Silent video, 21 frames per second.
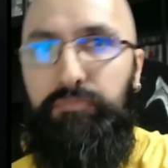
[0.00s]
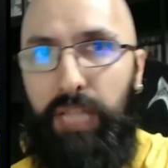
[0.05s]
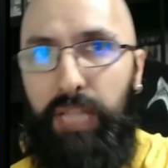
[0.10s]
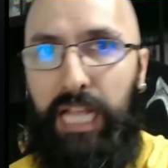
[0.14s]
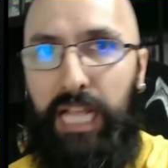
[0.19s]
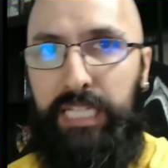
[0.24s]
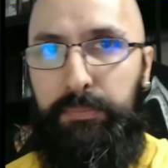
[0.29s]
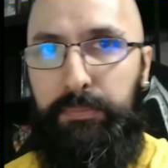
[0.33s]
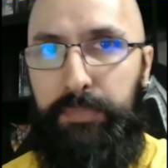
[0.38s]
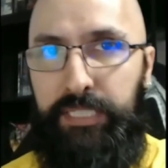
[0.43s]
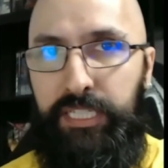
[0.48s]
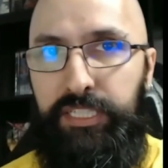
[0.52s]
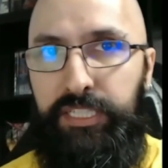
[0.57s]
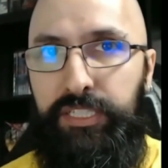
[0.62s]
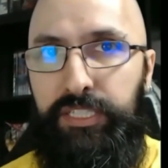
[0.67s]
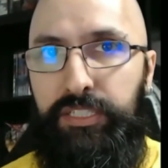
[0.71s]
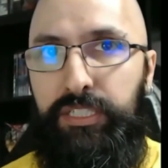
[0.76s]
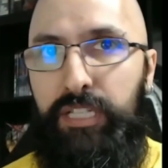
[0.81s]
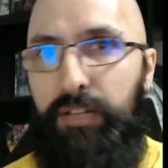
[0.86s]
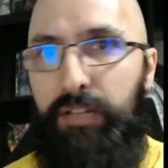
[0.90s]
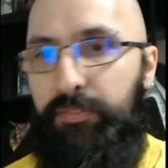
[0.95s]
Exposition
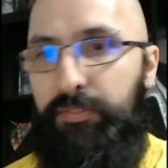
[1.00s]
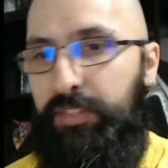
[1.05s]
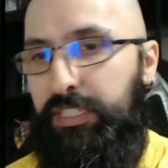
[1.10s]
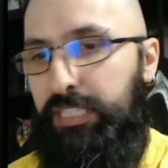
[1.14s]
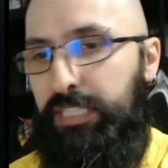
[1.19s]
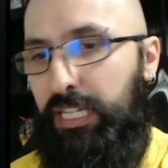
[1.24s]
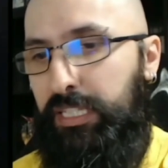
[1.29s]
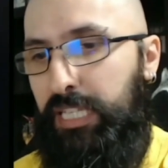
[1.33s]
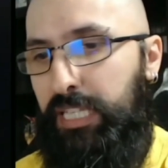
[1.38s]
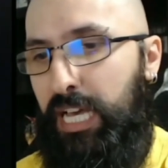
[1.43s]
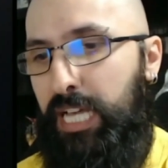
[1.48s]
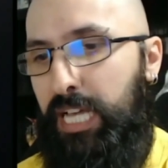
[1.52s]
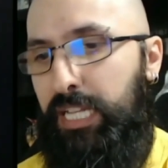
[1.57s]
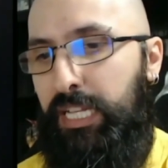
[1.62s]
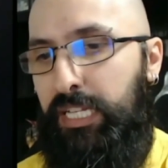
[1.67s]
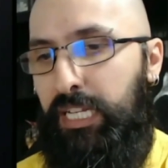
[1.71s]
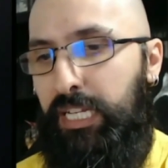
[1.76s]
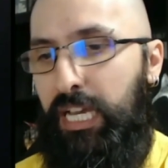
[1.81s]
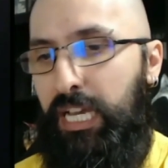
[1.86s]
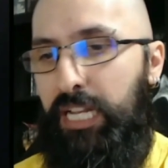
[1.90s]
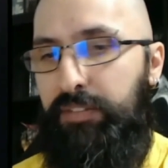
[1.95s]
stuff, things like that,
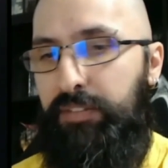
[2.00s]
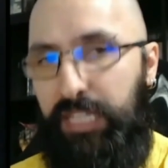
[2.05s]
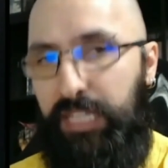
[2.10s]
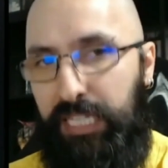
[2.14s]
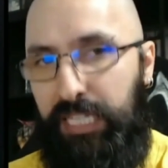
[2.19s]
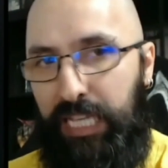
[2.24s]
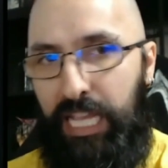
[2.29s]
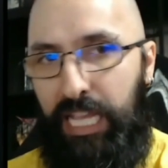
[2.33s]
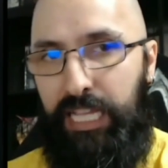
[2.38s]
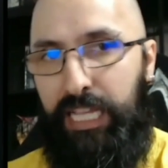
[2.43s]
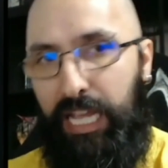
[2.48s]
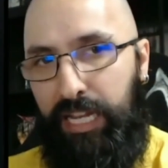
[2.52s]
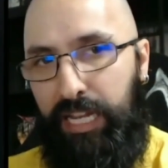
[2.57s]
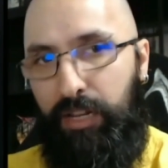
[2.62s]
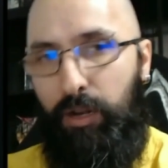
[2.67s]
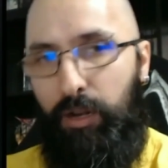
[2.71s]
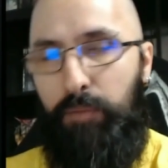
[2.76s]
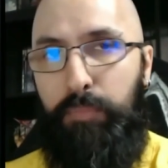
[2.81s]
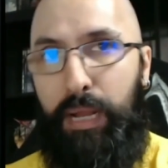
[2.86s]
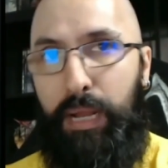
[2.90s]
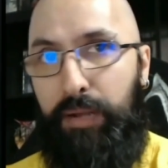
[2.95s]
kind of like getting
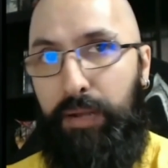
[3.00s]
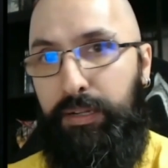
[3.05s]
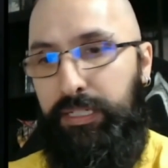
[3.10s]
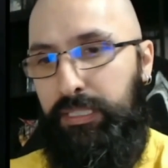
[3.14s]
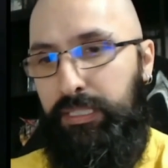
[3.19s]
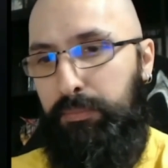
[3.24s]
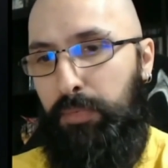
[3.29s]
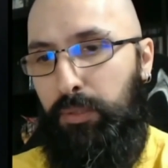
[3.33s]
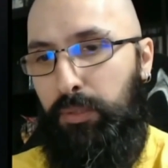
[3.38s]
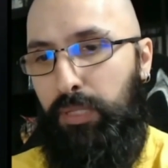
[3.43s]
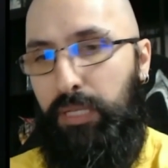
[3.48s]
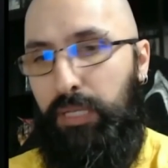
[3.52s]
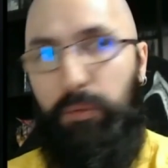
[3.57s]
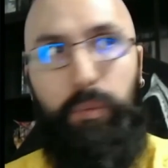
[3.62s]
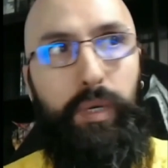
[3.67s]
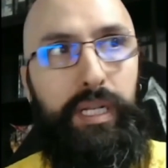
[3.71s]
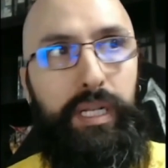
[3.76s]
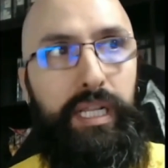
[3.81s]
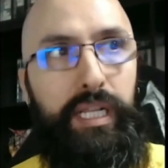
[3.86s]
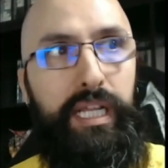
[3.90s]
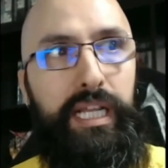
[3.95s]
our bearings about like
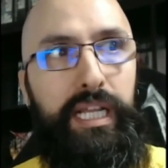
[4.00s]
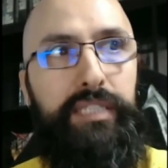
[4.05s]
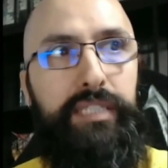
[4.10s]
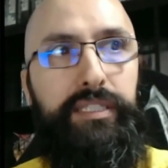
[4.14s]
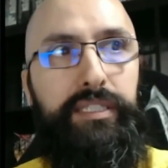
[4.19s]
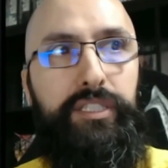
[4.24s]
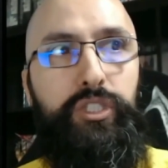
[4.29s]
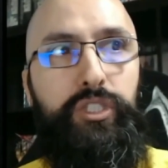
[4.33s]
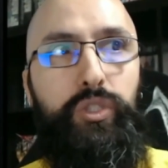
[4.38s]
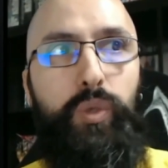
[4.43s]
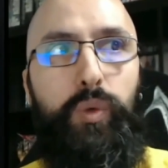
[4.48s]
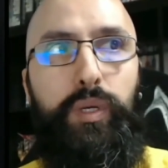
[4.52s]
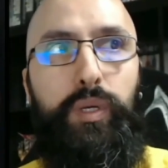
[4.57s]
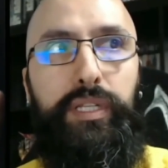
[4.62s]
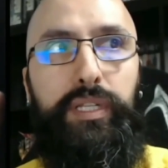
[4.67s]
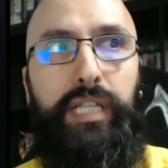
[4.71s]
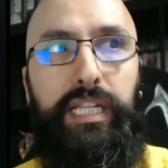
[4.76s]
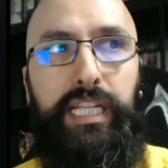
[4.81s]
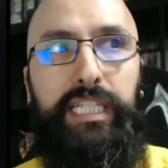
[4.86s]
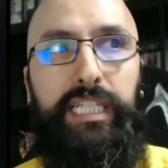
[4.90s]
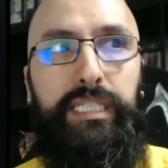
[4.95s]
what is the story
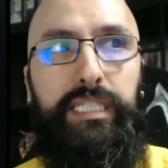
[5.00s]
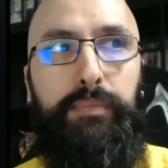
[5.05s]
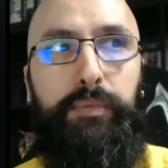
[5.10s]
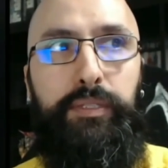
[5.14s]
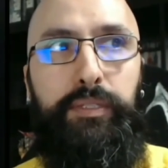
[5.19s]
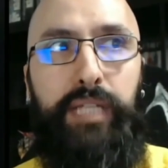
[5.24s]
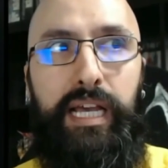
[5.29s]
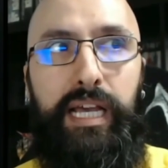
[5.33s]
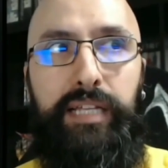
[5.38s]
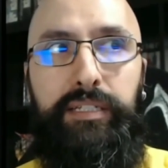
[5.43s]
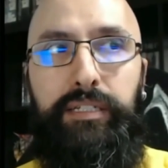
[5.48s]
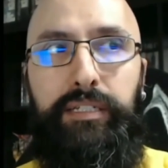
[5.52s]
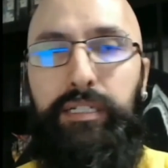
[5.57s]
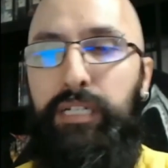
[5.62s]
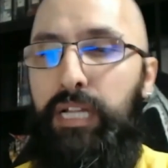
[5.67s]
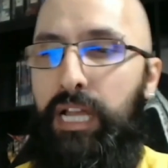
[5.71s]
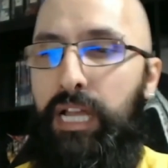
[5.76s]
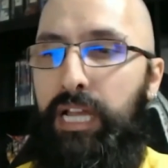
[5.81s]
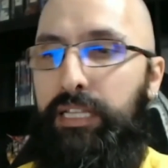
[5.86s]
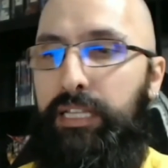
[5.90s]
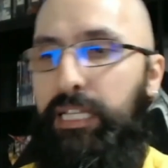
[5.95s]
that he's about to enter,
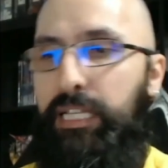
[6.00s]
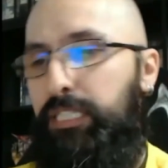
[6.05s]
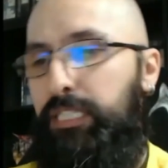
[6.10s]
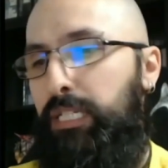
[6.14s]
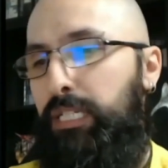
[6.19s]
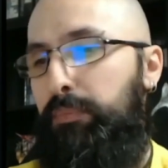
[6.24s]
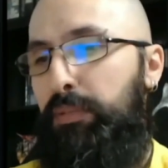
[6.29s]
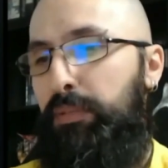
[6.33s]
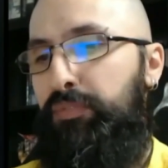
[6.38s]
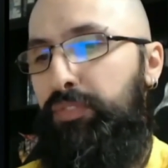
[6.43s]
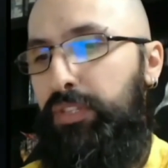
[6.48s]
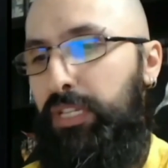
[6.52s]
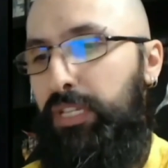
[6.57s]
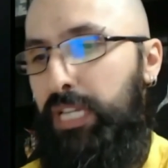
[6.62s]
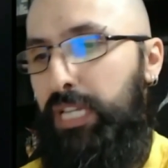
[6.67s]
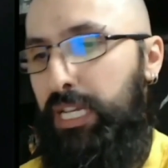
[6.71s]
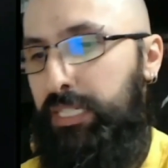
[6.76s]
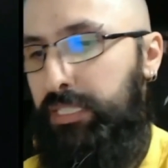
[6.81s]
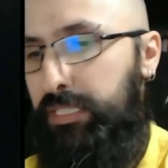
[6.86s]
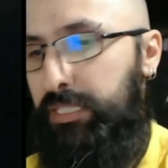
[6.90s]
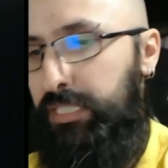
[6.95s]
and that's going to be for the
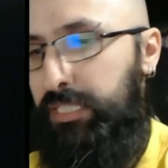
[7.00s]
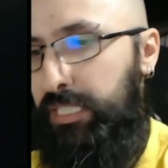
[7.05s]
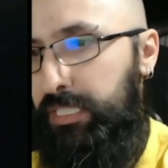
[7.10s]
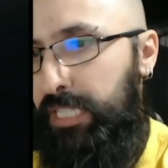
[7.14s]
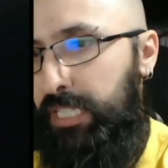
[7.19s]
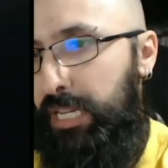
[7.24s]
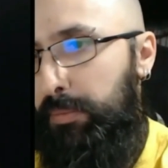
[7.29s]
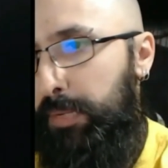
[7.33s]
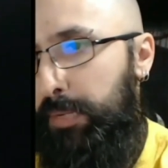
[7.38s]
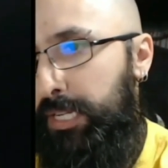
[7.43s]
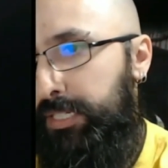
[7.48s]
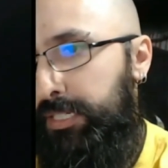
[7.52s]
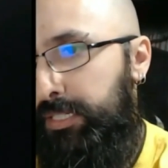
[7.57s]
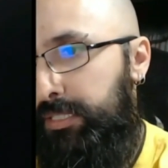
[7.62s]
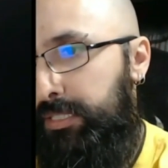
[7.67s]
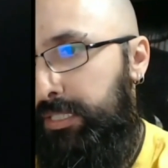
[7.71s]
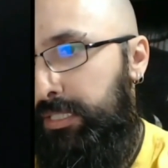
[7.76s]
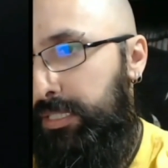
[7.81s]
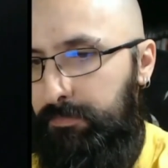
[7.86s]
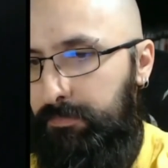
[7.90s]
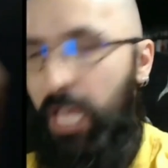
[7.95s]
next 6 to 8 pages.